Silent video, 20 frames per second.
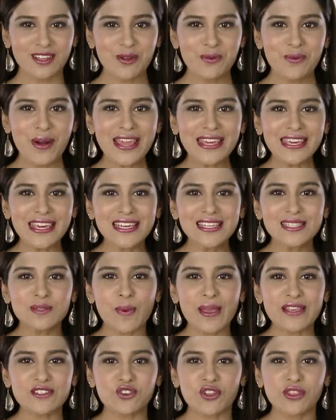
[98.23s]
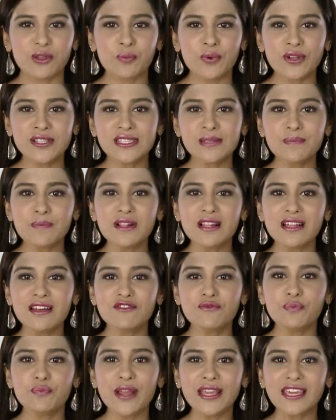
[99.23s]
Reiki is based on the principle
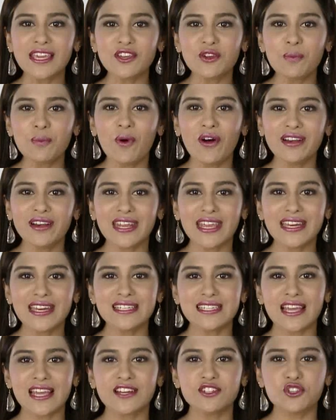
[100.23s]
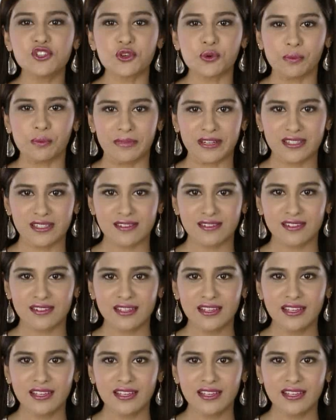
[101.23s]
of bringing your body into attunement.